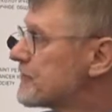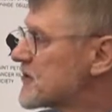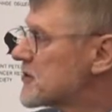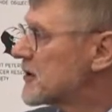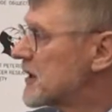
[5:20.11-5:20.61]

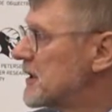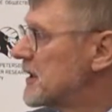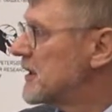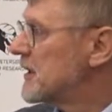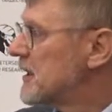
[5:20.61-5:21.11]
So that
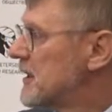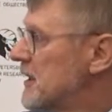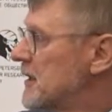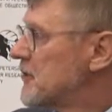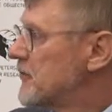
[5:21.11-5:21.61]
in
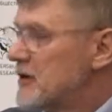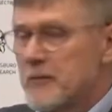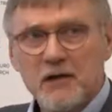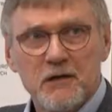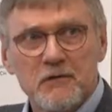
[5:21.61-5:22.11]

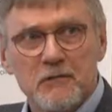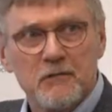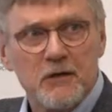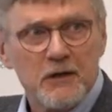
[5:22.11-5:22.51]
women